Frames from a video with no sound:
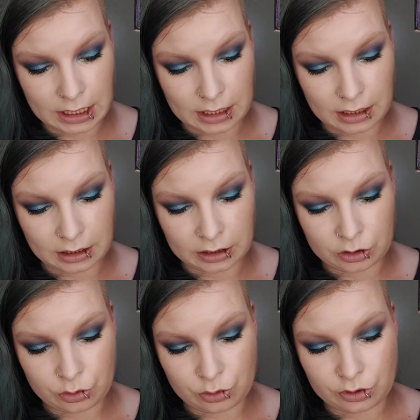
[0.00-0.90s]
and I
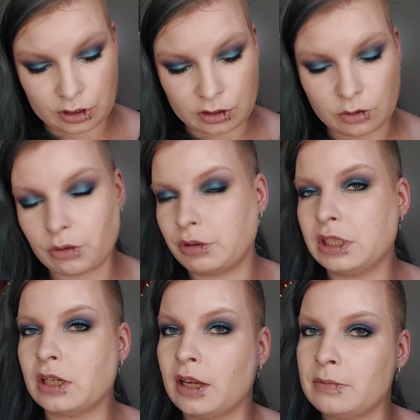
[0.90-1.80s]
used it 3
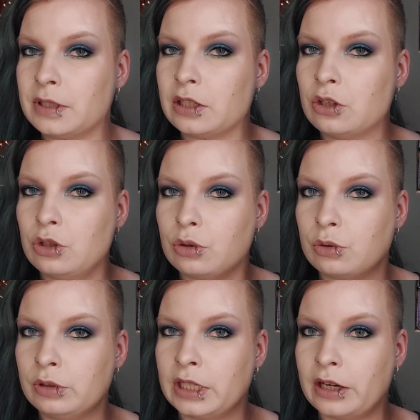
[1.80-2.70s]
times,
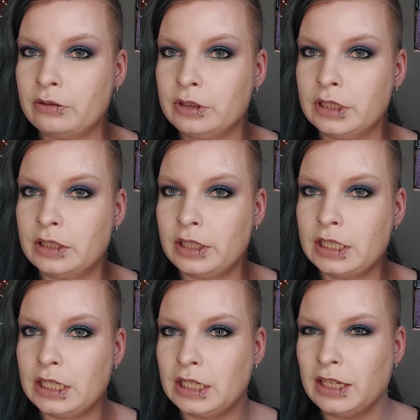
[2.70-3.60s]
total now
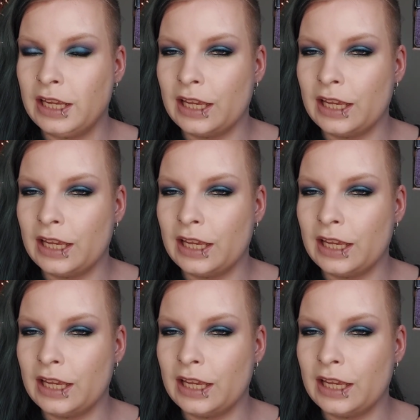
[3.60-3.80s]
19,